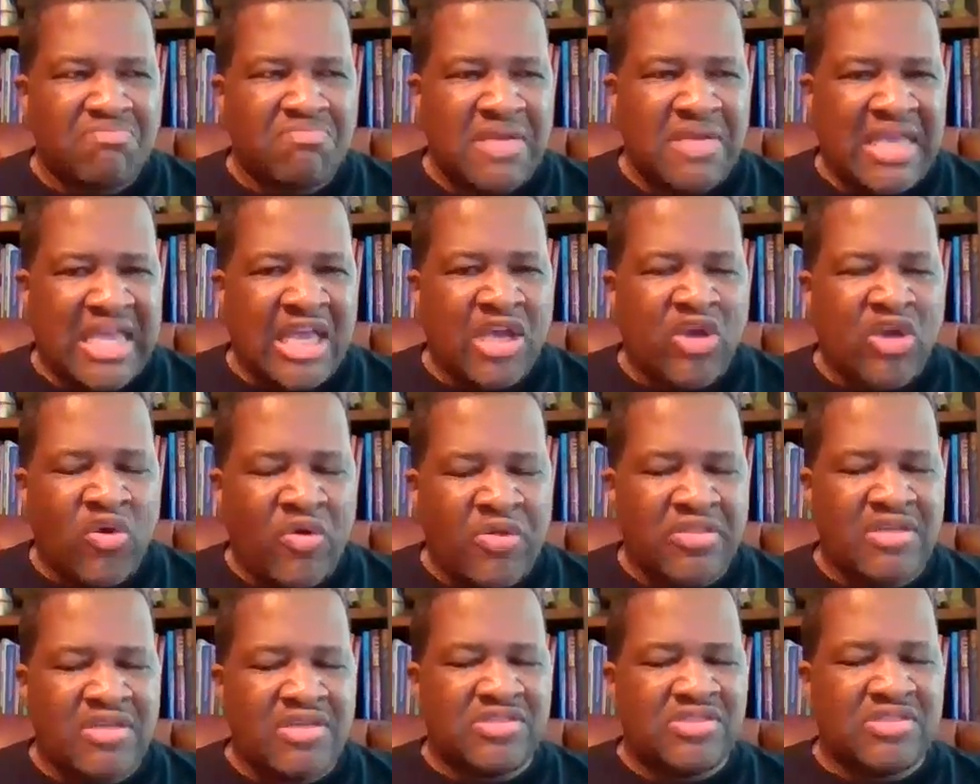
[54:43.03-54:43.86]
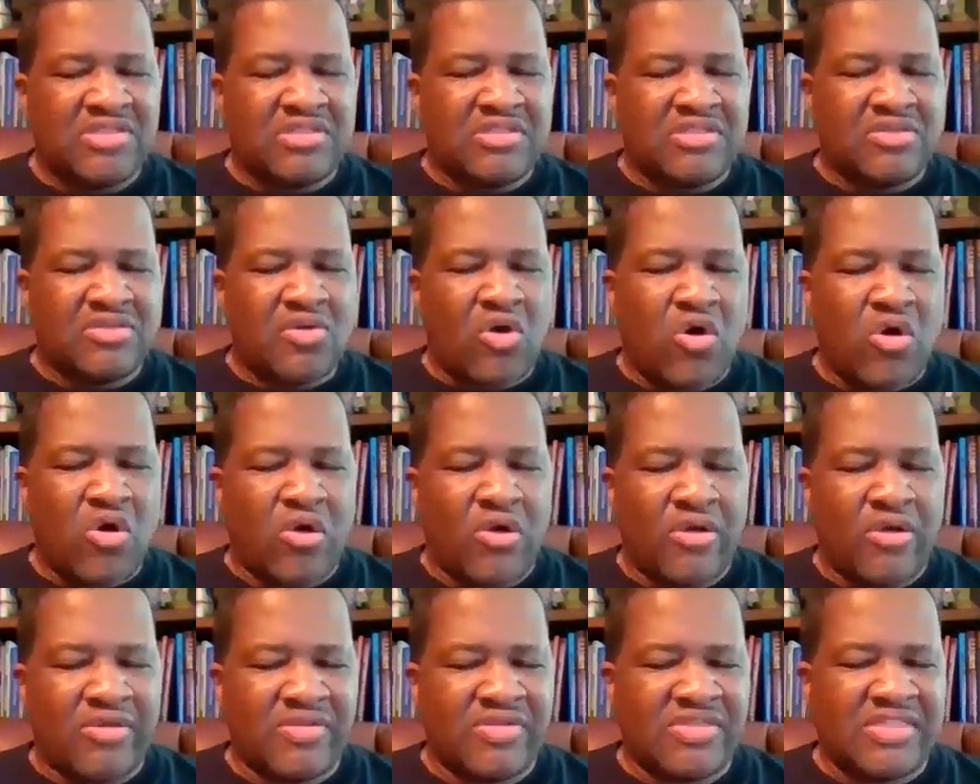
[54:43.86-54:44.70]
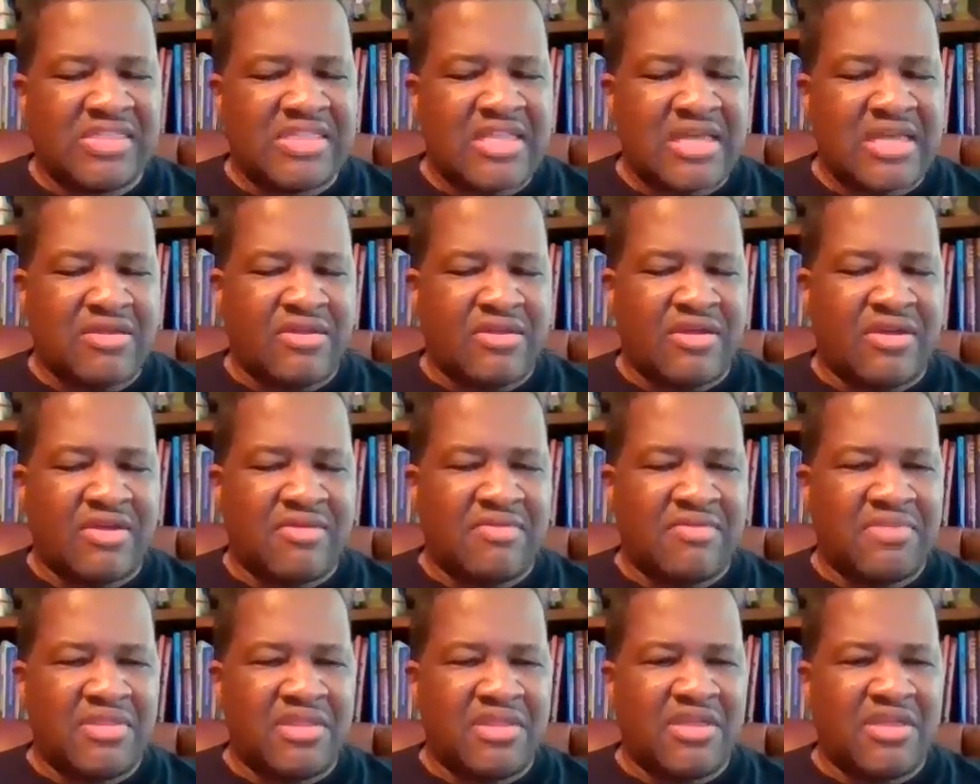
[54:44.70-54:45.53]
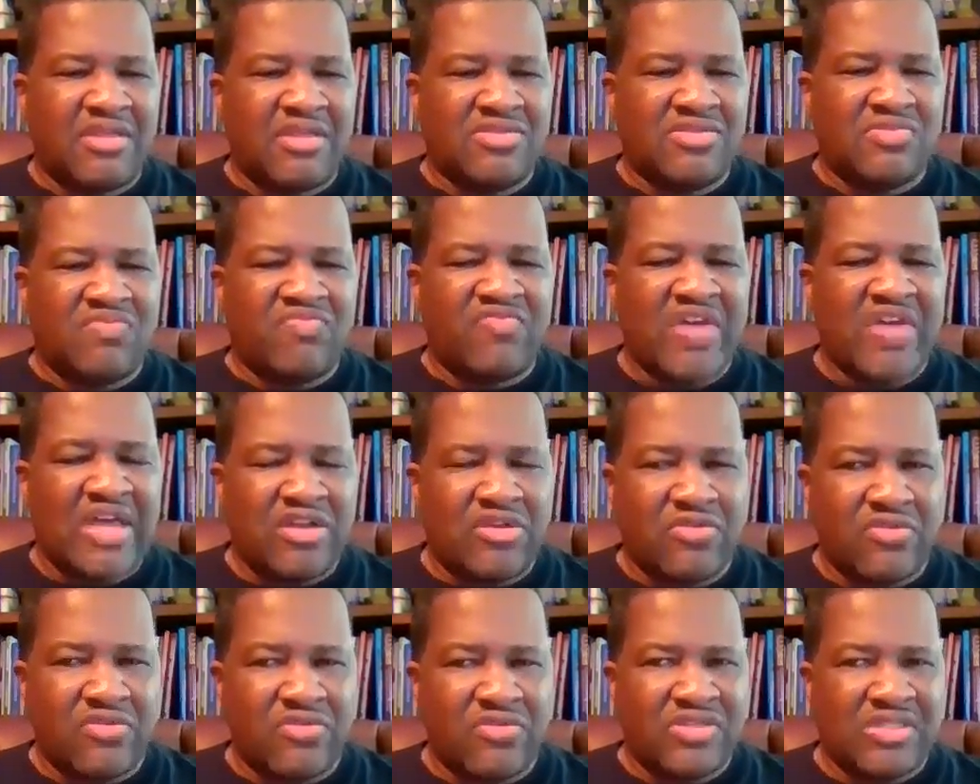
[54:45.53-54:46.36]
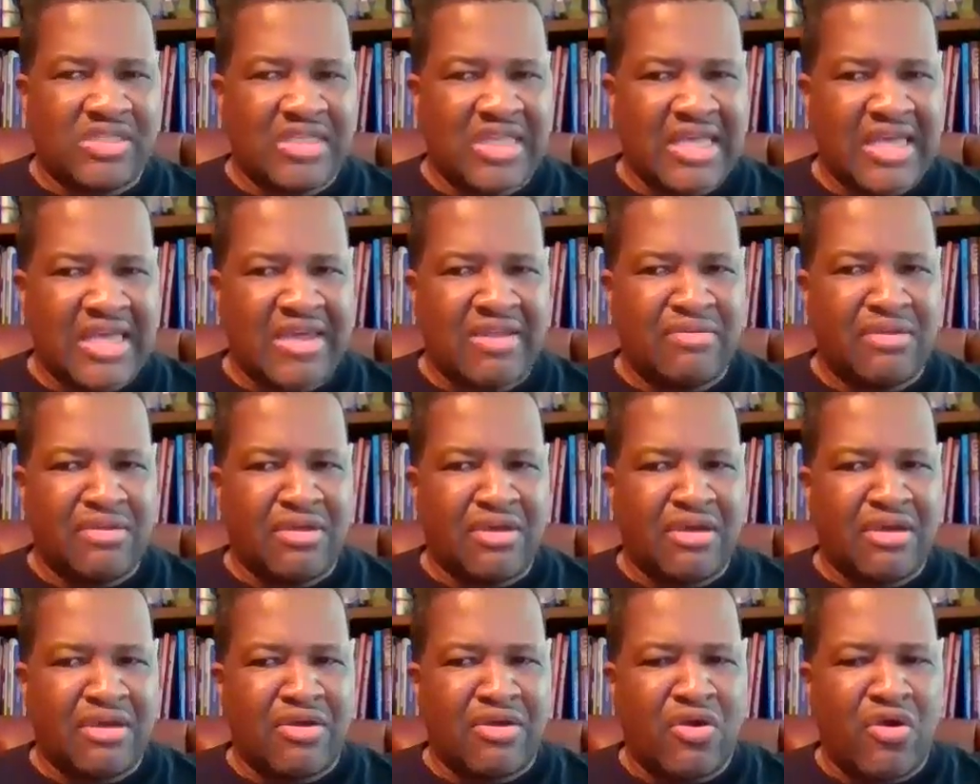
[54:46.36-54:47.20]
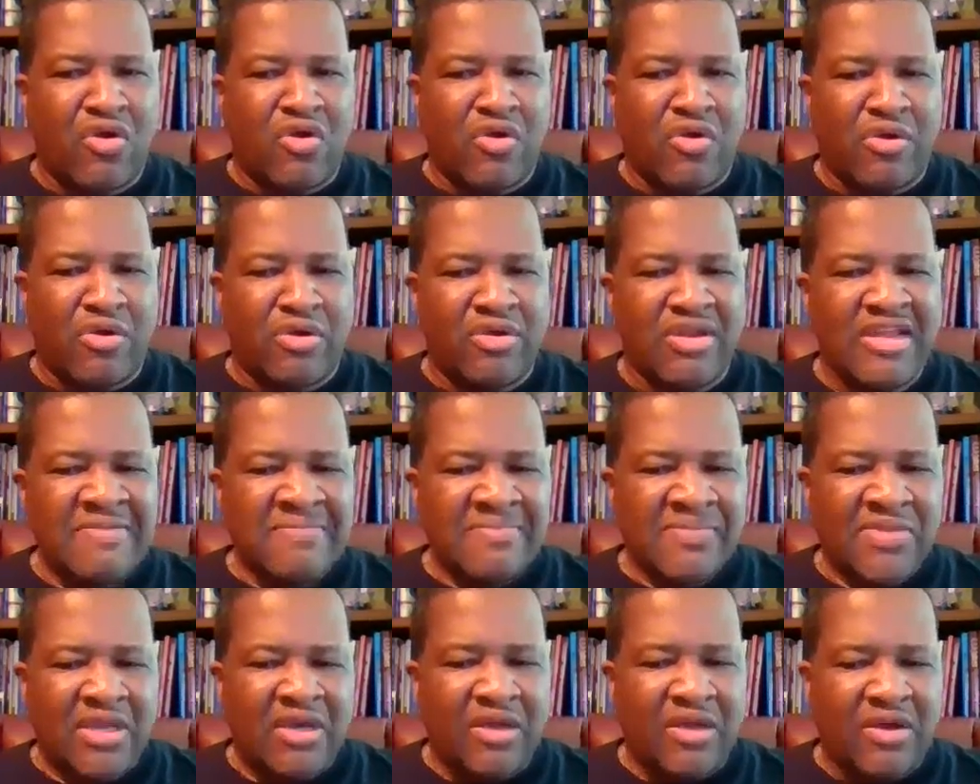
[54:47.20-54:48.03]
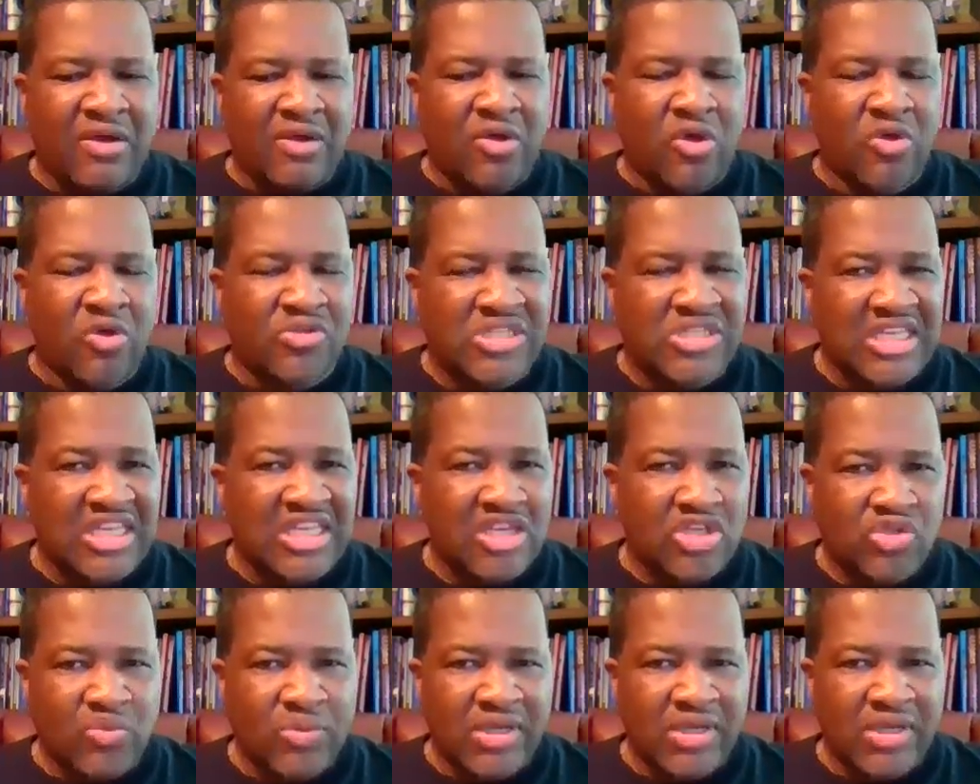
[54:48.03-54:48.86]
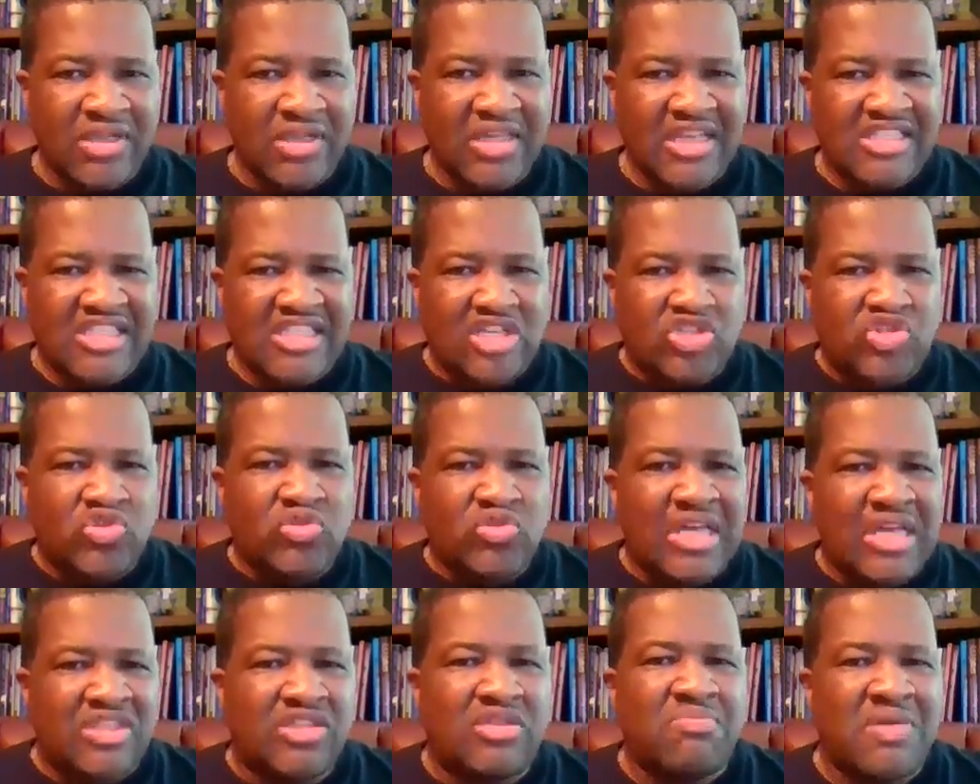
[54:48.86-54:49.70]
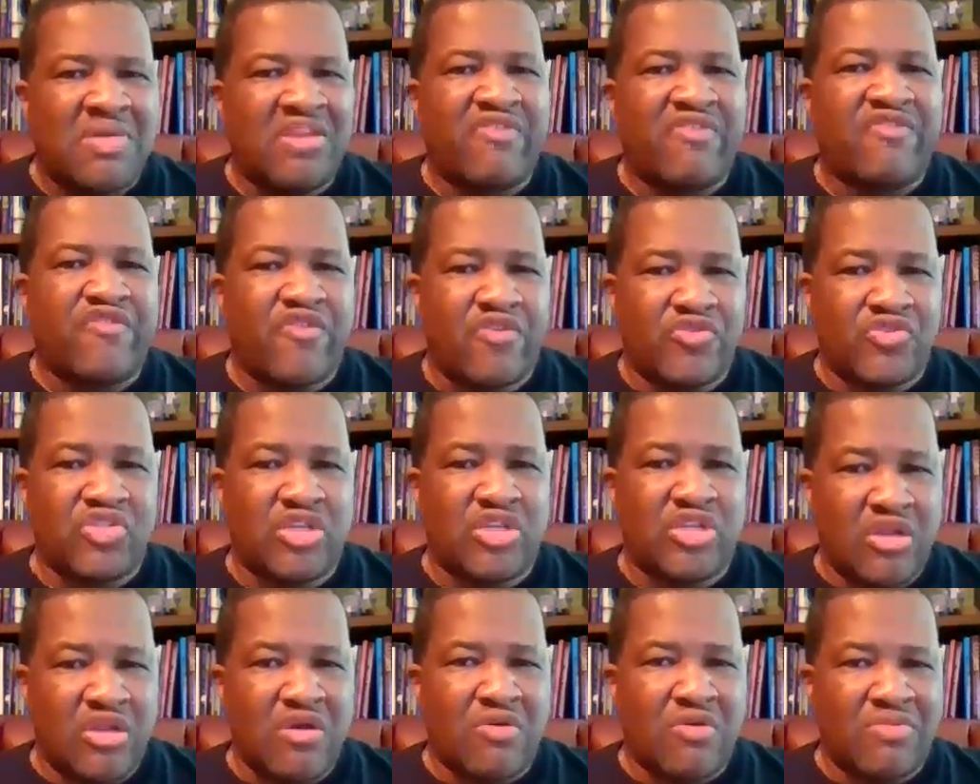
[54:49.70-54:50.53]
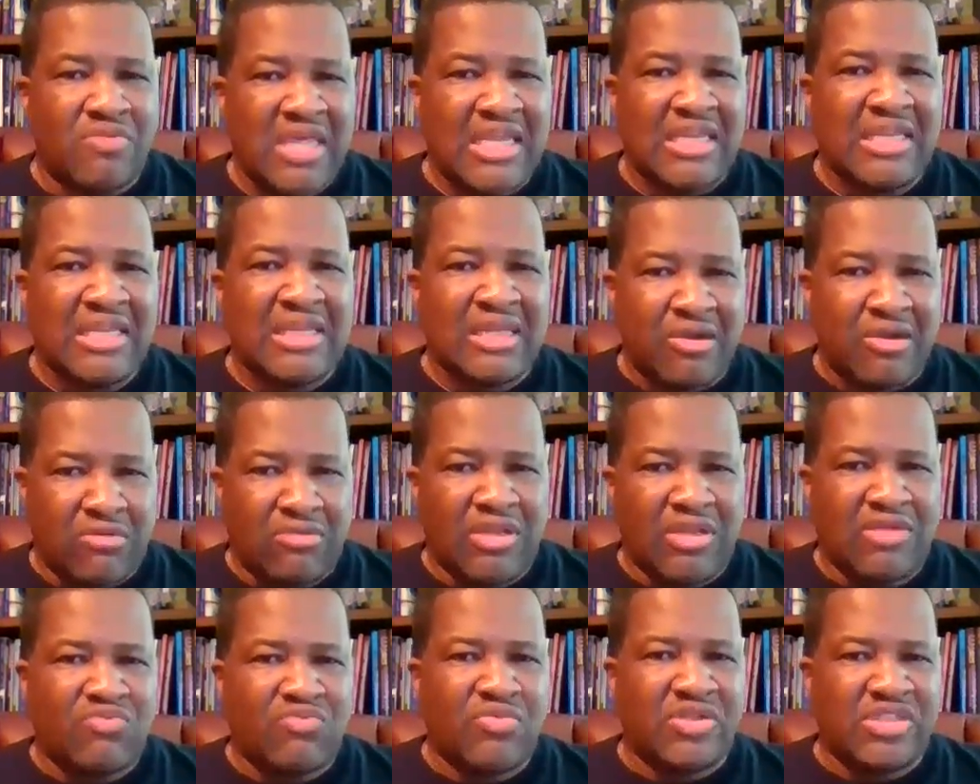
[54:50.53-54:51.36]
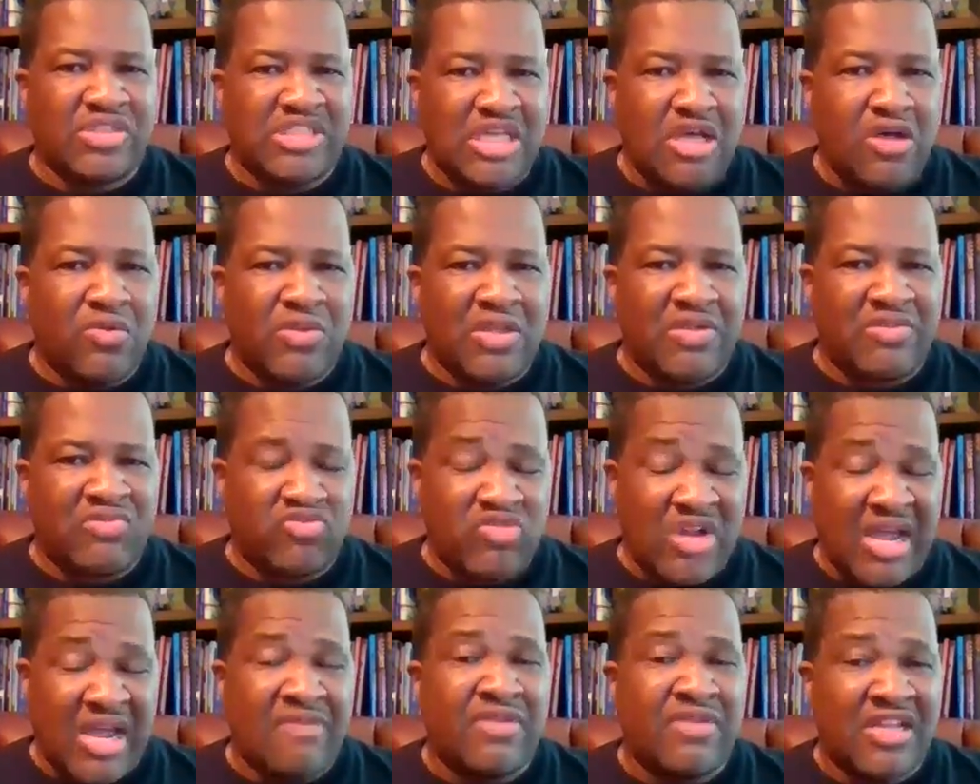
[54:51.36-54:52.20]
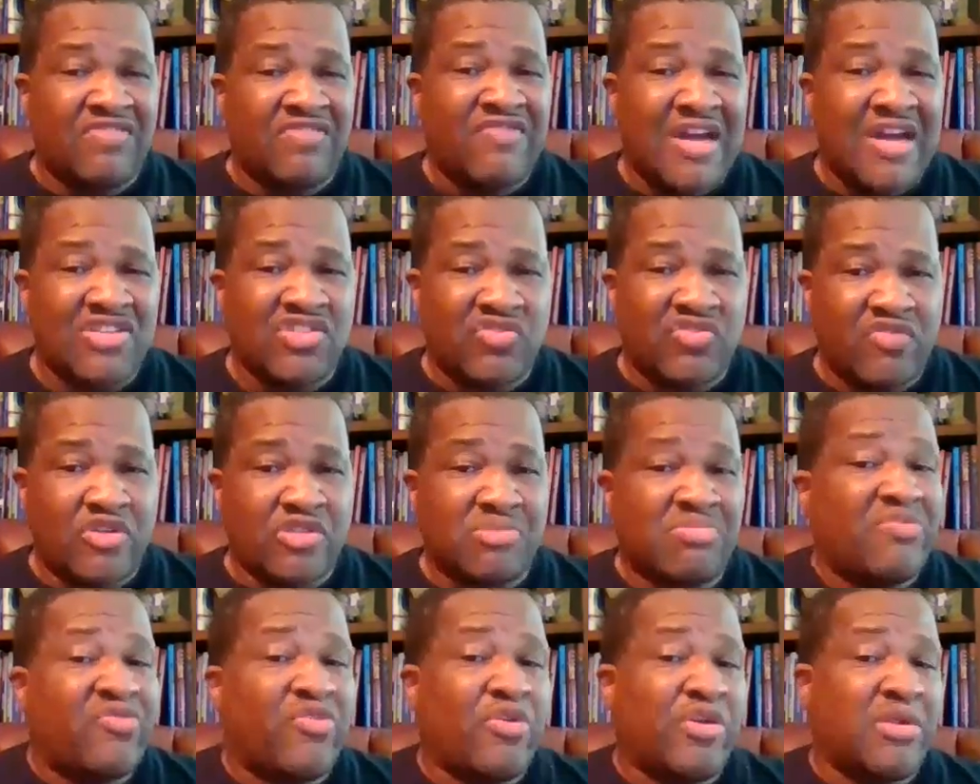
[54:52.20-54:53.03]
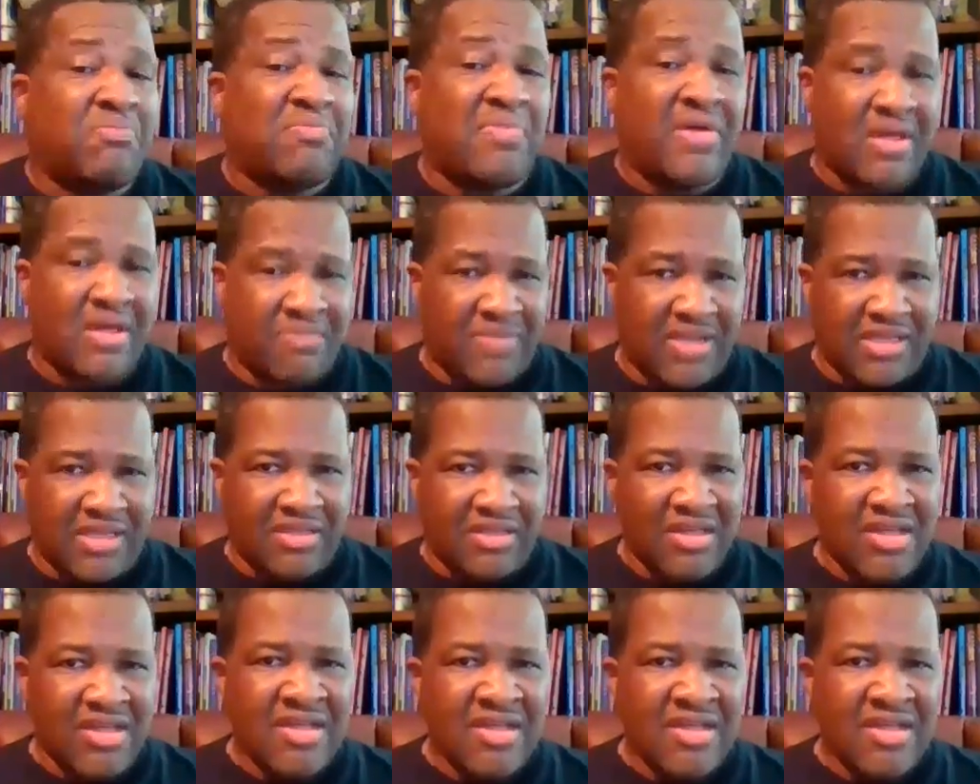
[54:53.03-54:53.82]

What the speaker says: being on these calls that these vendors are hosting each week, is that you get to be the first to know. They literally will tell the travel advisors first before the public.